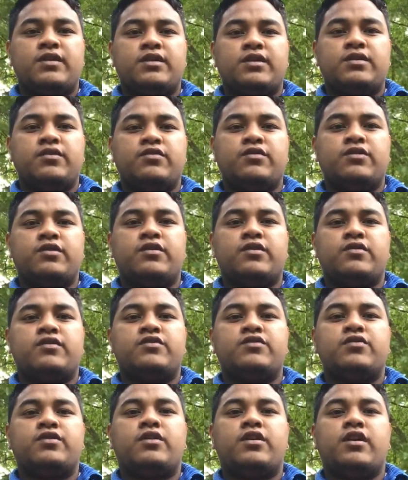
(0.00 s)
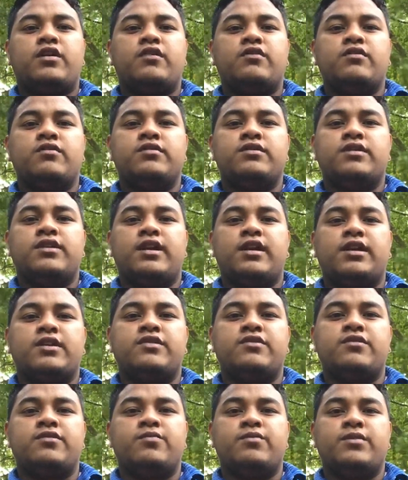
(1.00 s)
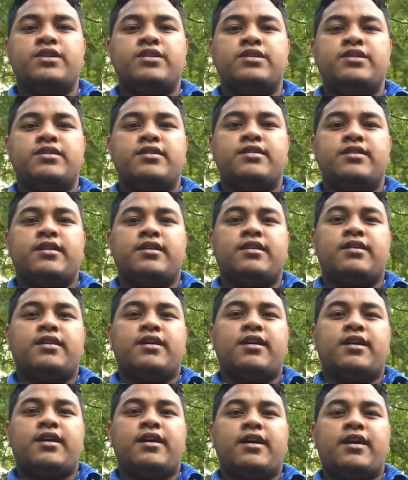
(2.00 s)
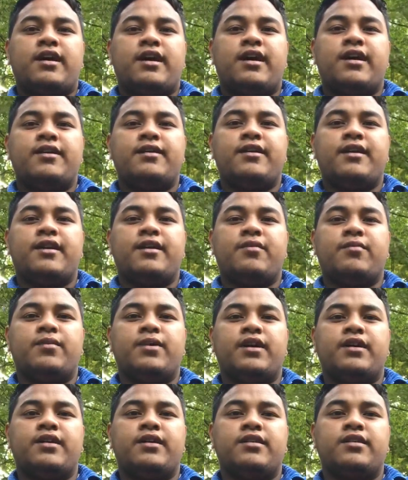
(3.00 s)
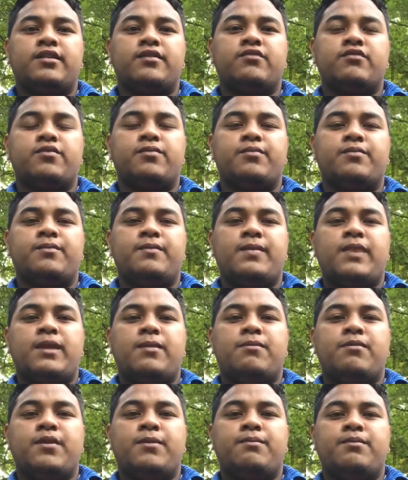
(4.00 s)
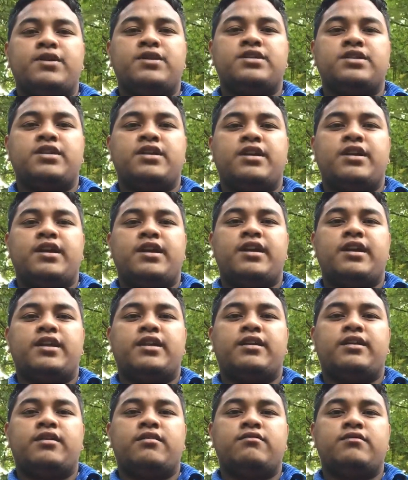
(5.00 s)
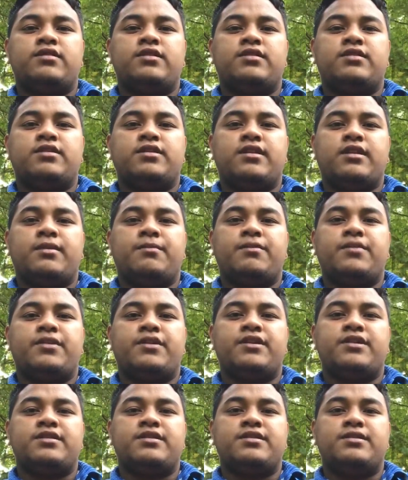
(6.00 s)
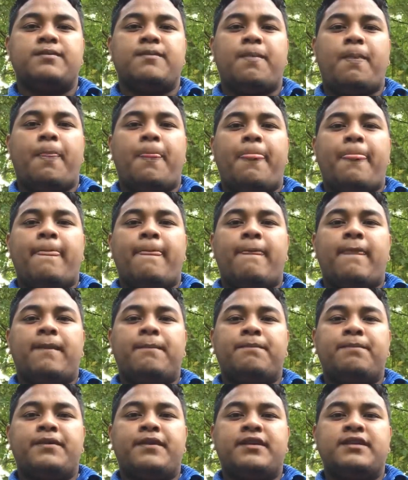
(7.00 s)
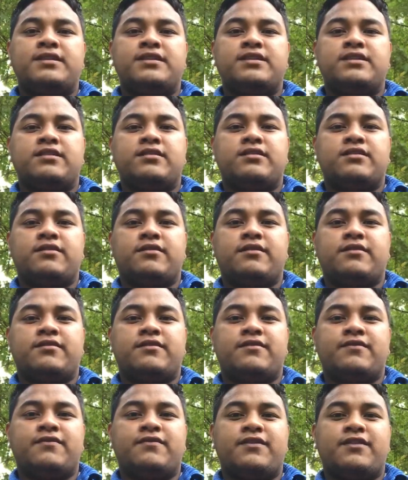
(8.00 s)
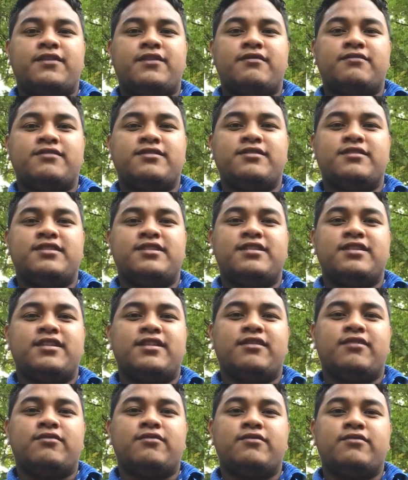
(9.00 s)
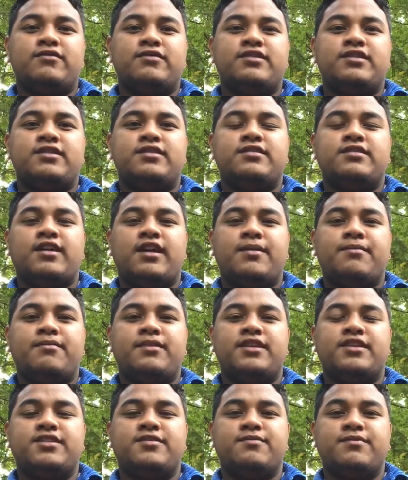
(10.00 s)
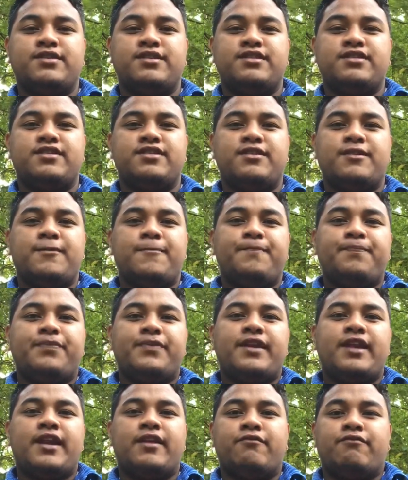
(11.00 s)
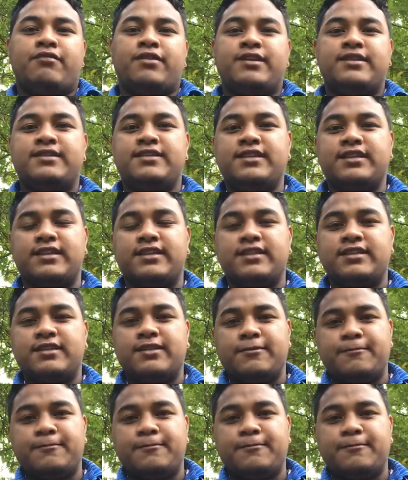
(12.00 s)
To conclude, I should mention that I and my other group members encountered numerous difficulties, including time management and reachings.